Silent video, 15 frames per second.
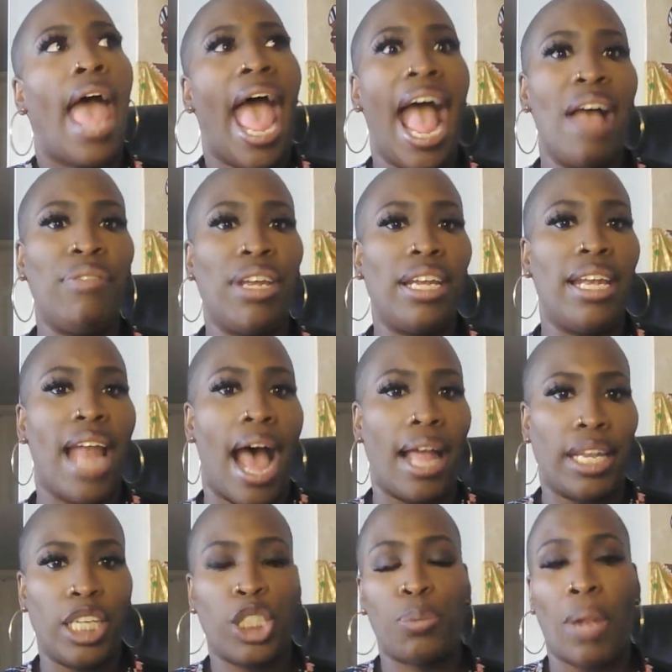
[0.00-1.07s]
Having
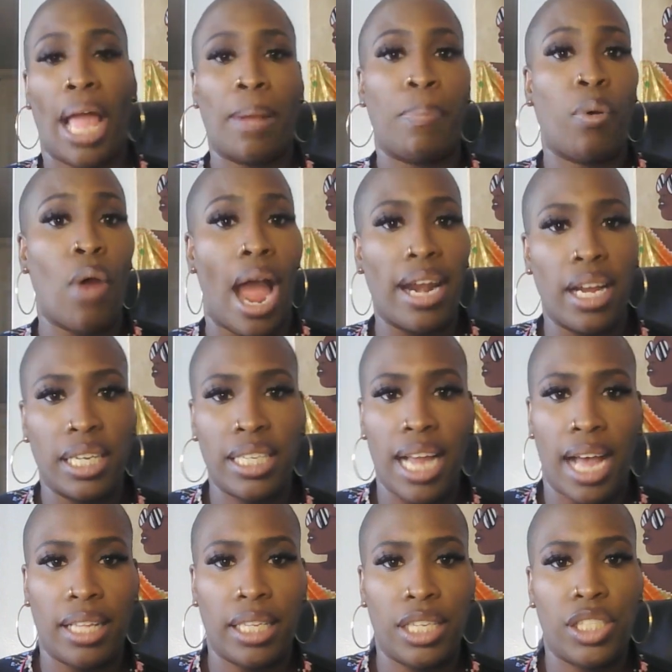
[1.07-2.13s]
knowledge, like product
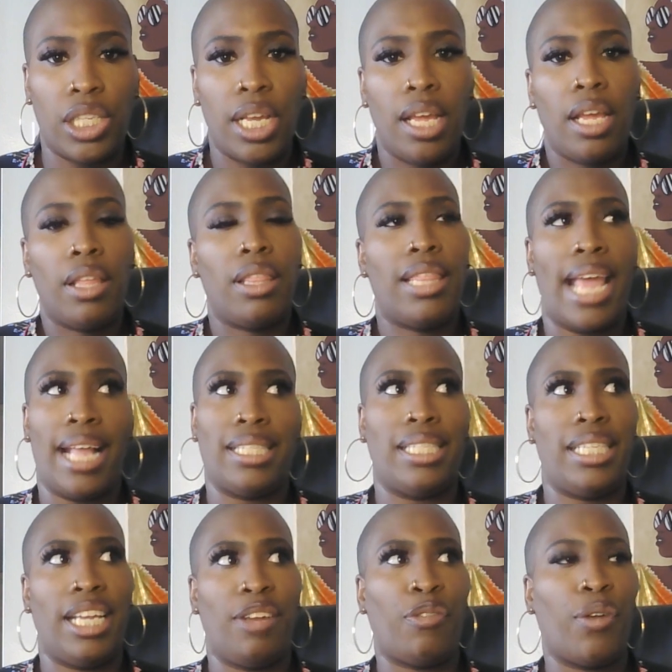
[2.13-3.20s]
knowledge,
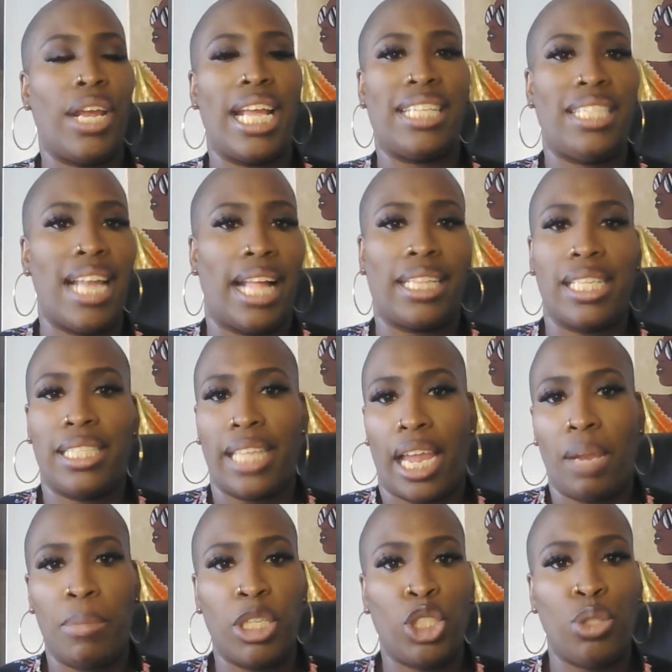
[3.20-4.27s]
that's different. It's not the
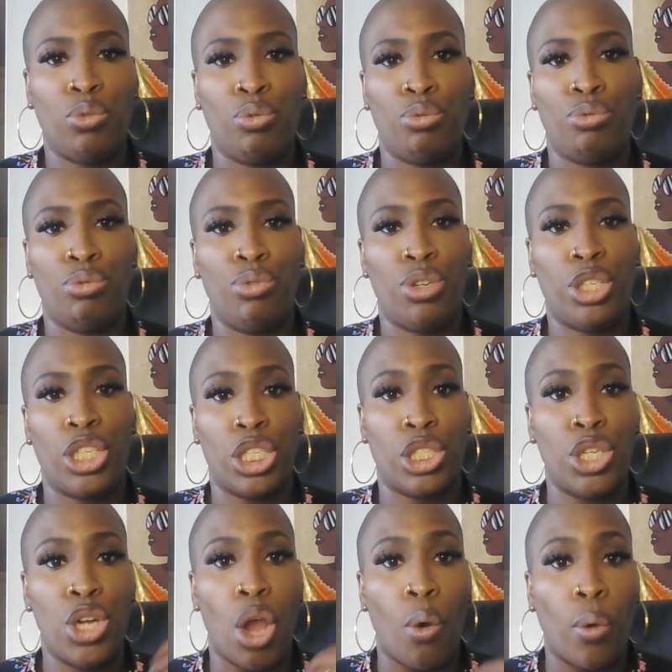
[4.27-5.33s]
same as you
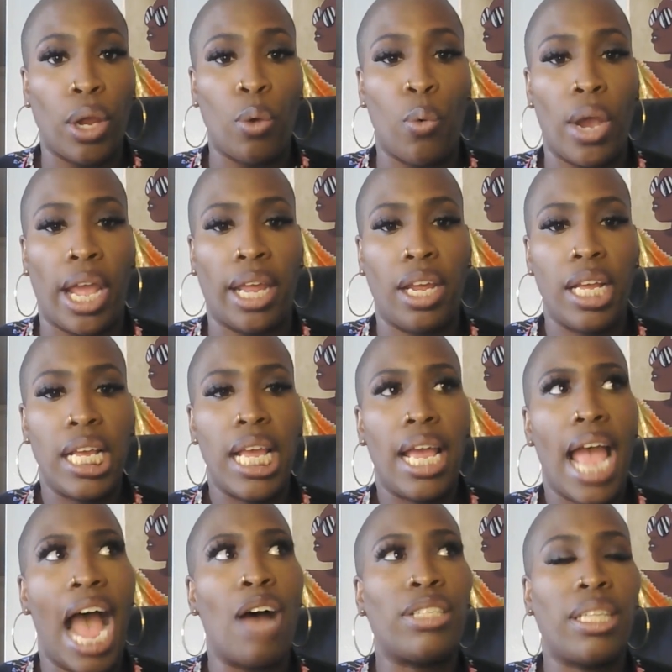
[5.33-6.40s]
just knowing
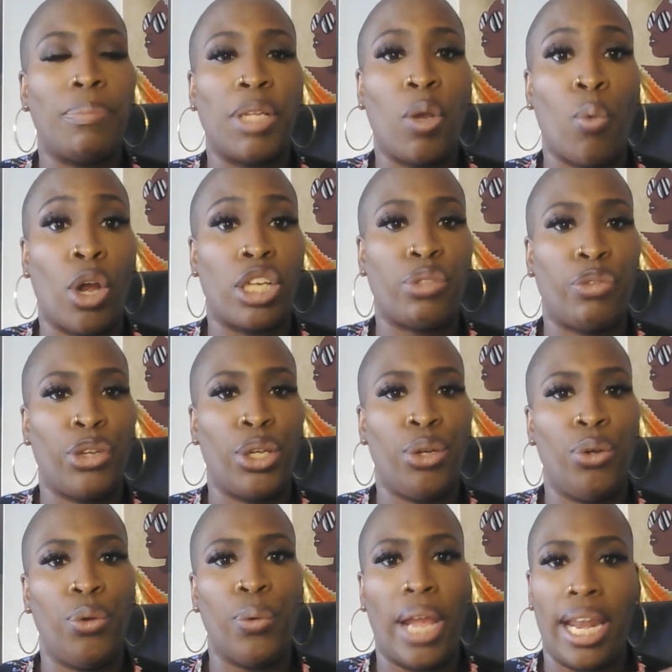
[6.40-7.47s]
how something works for
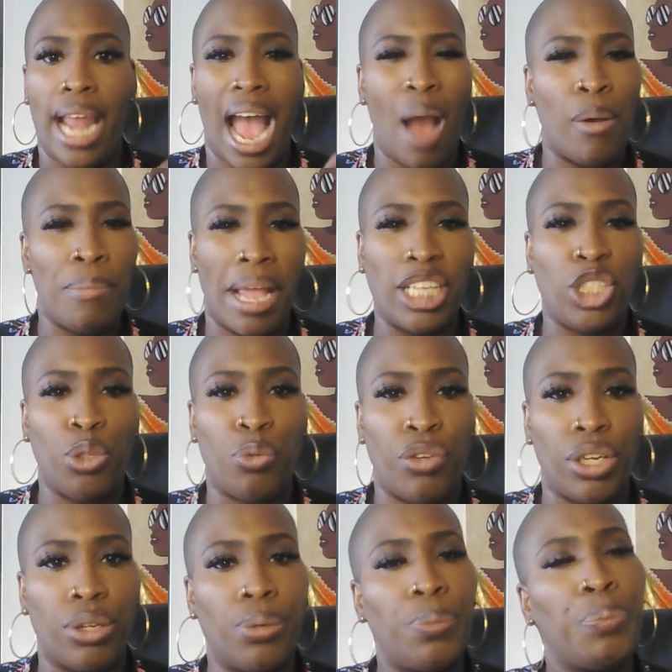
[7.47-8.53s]
you and how it makes you
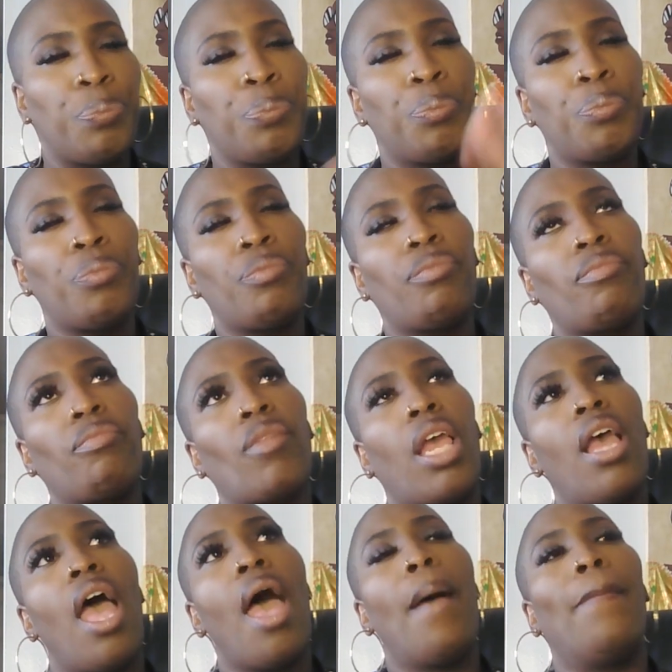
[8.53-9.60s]
feel.
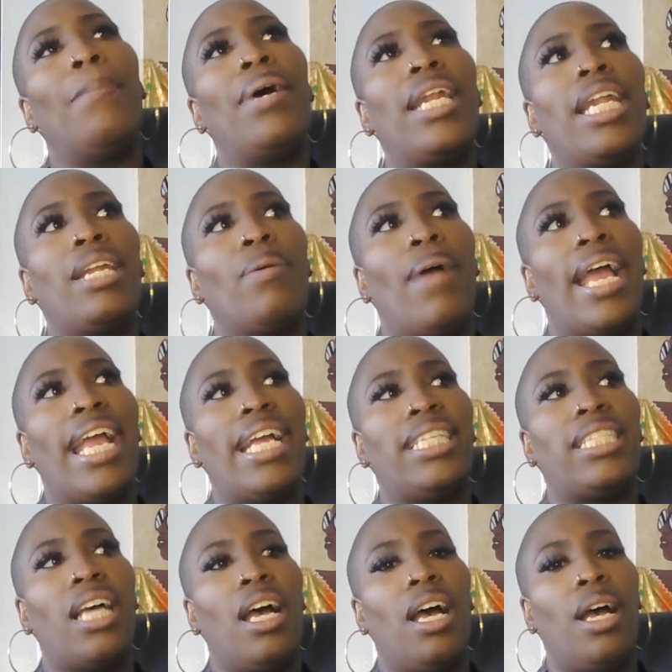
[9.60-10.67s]
But
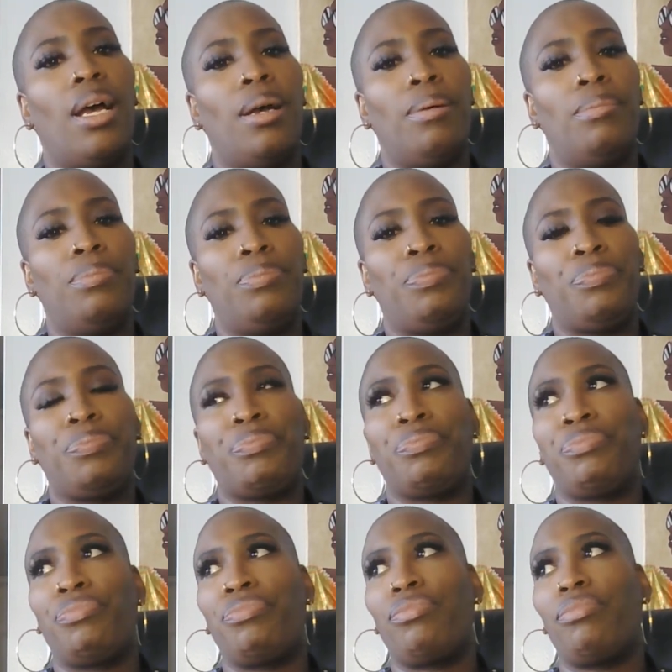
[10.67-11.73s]
anyways,
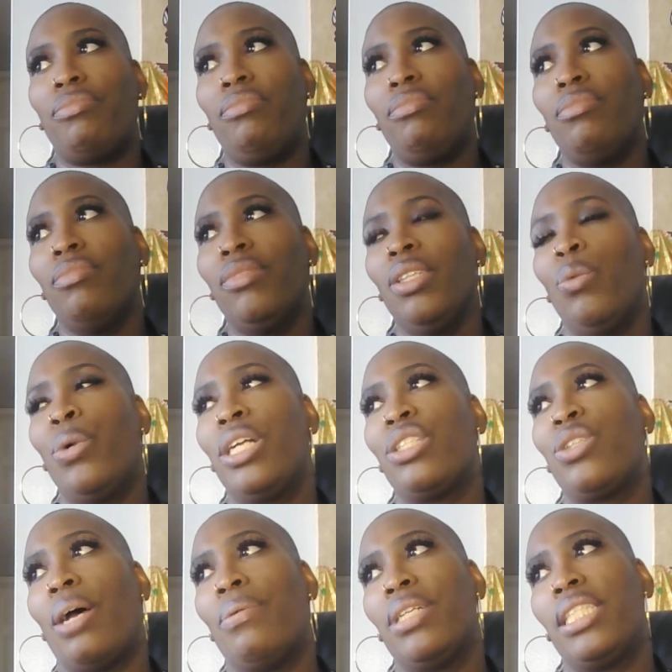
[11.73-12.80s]
what
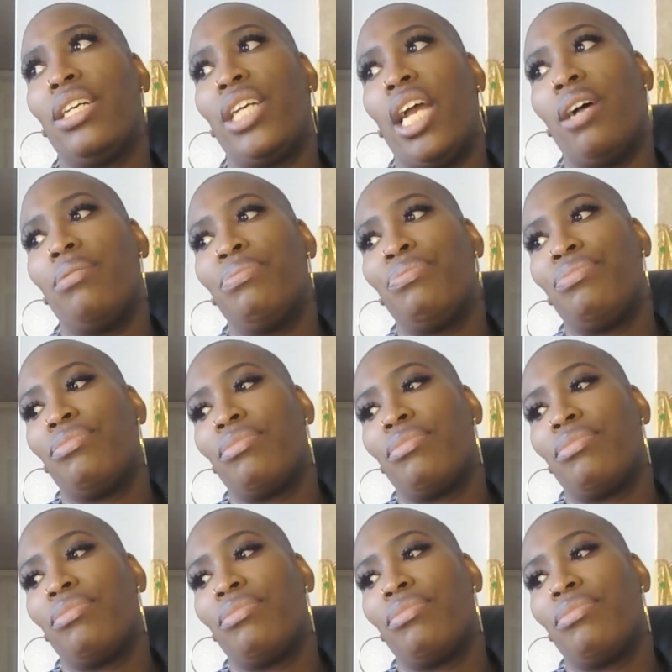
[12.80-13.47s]
else do I wanna tell y'all?